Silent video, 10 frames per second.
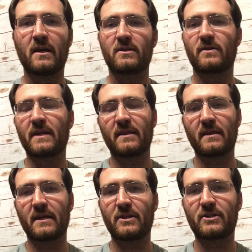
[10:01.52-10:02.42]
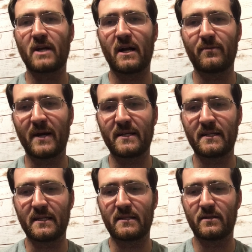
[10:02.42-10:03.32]
So anything that your child might
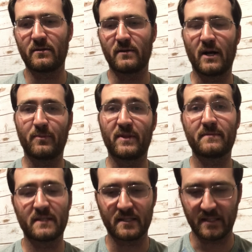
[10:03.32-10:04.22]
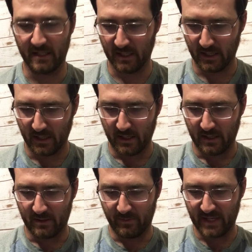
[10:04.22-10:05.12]
need to help them succeed.
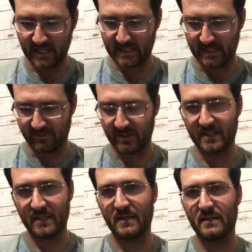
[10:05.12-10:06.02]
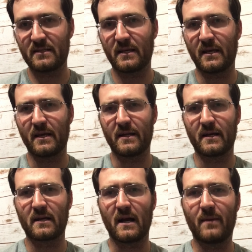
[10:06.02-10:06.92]
And the biggest difference is in
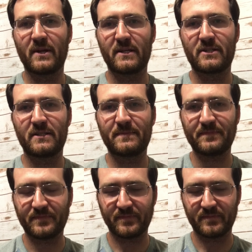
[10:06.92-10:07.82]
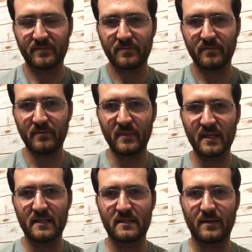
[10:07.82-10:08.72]
accommodation
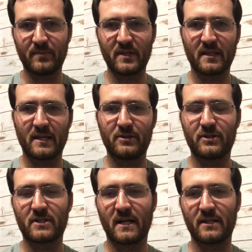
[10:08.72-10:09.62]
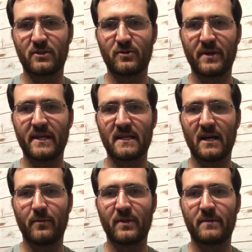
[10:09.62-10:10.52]
is something that you just kind of tweak to
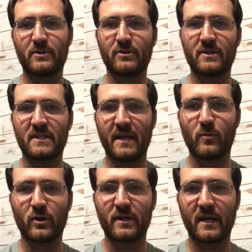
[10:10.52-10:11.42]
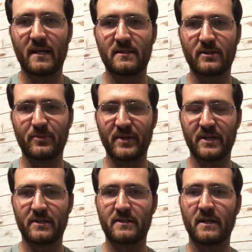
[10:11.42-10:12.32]
help them do the same work as their
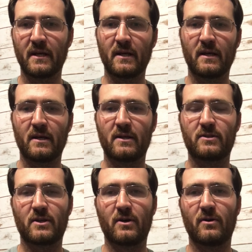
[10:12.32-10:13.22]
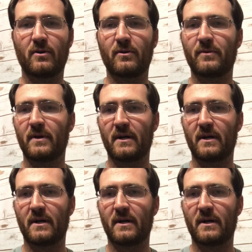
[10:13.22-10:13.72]
peers. So